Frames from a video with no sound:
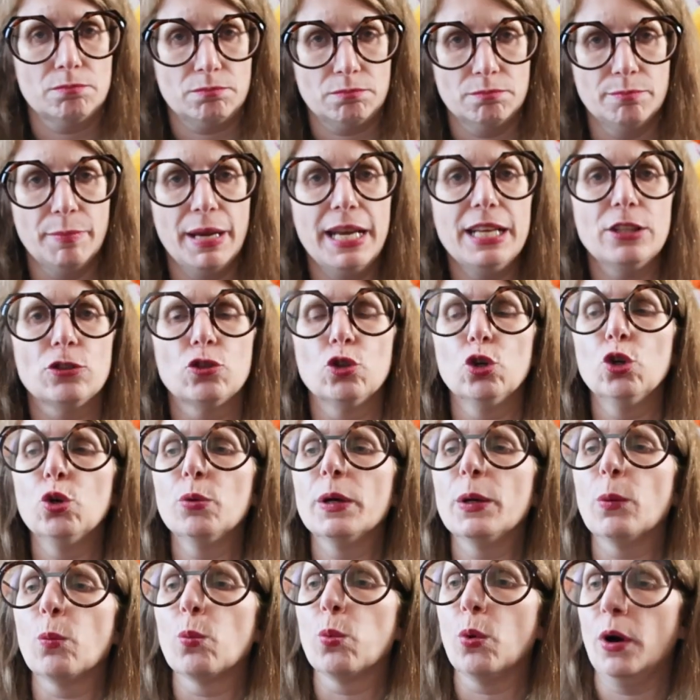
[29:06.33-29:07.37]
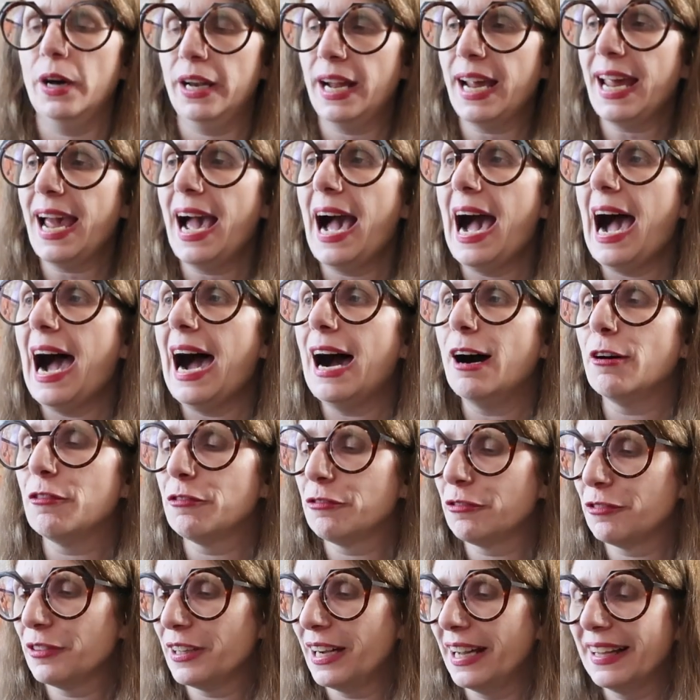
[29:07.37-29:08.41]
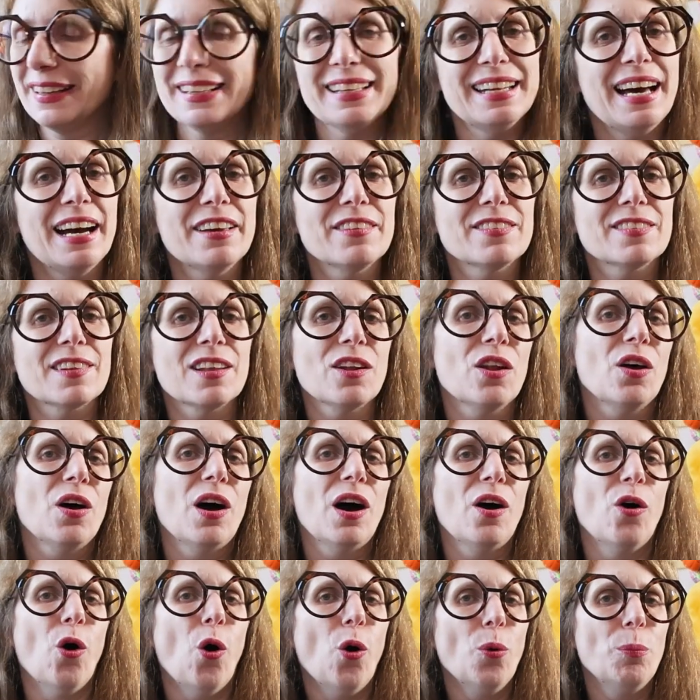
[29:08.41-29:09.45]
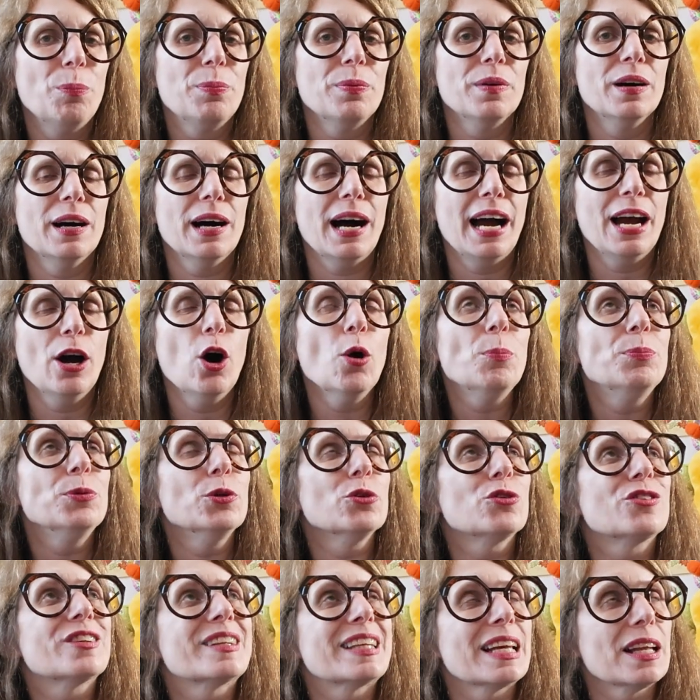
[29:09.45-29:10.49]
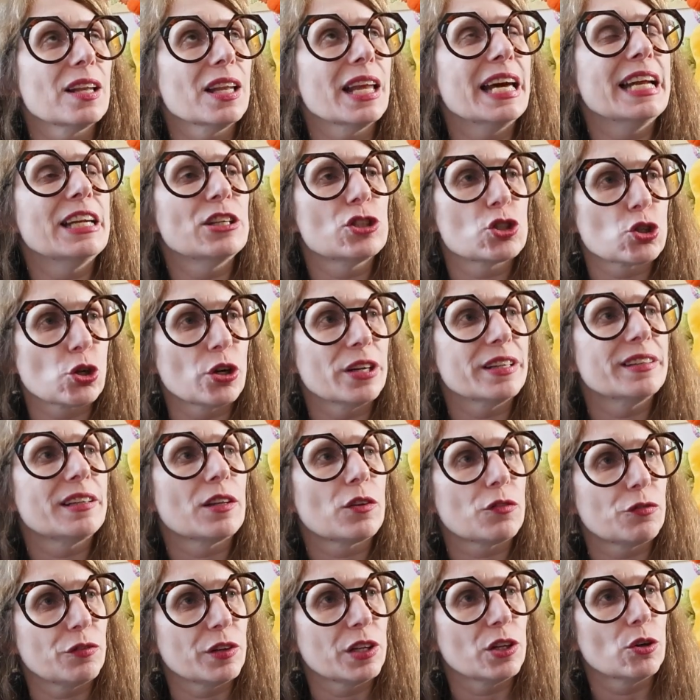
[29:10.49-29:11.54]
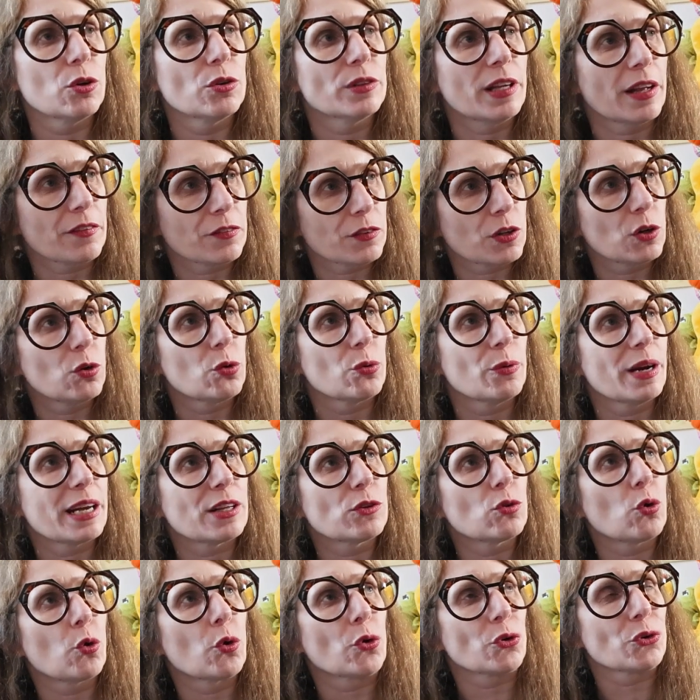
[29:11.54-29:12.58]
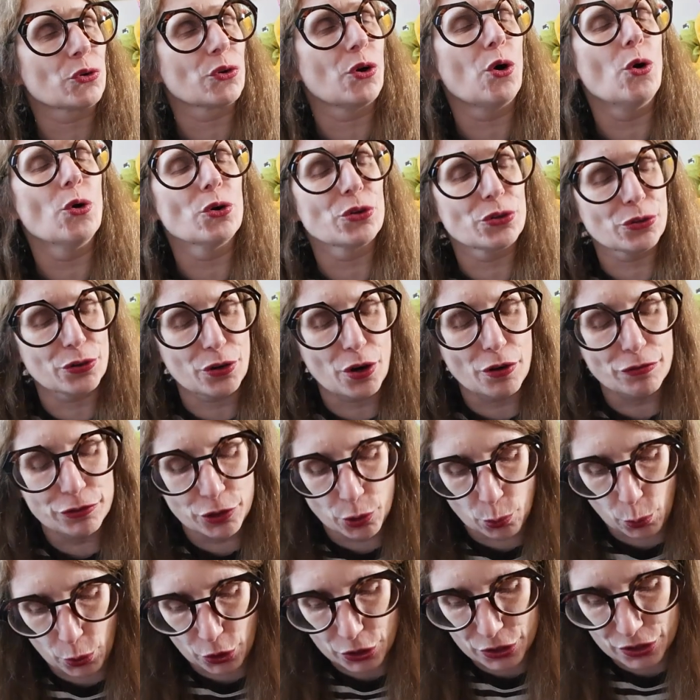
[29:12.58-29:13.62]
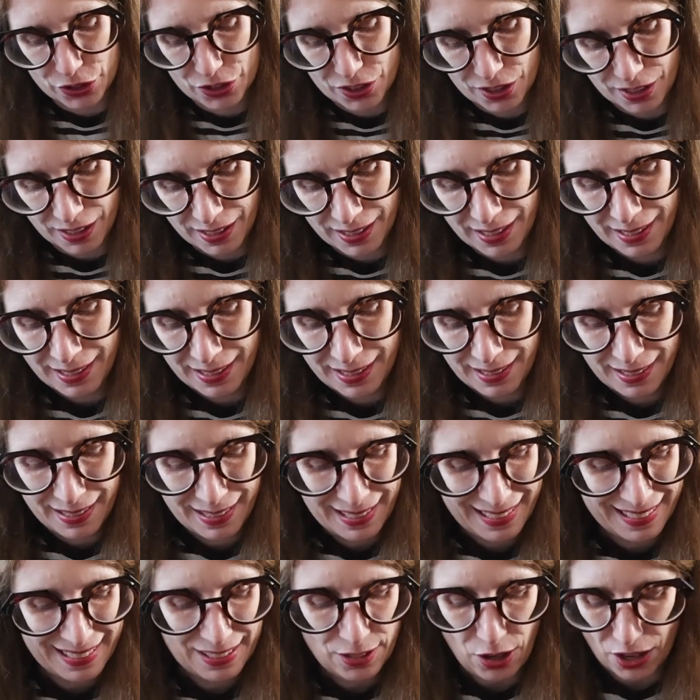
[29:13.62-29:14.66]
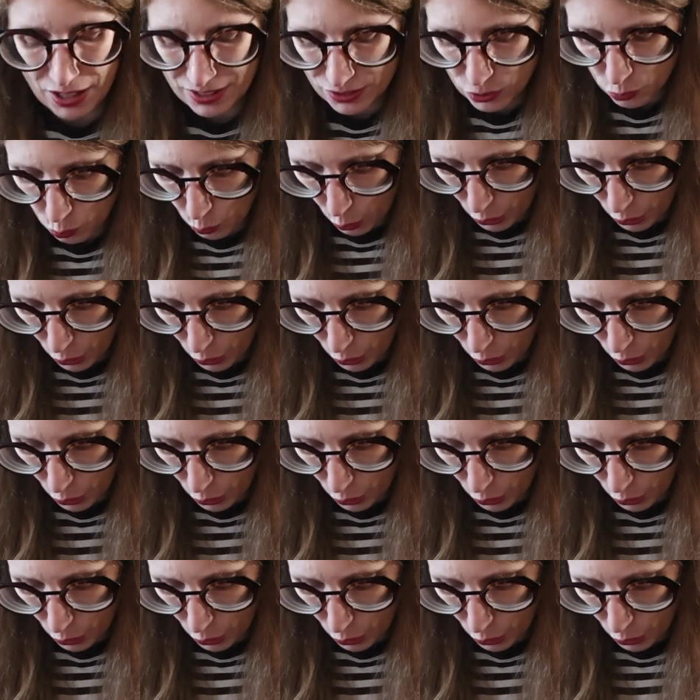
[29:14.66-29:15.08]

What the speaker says: made do with what I have, and I hope you still enjoyed this video. That's the correct order of the words. God's